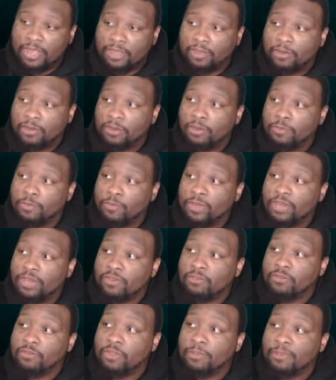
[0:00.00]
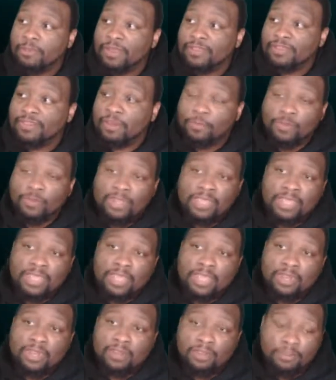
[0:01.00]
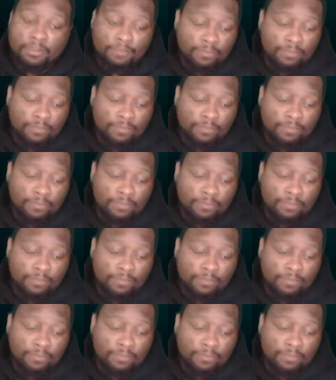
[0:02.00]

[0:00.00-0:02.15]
you know, we do the best that we can to,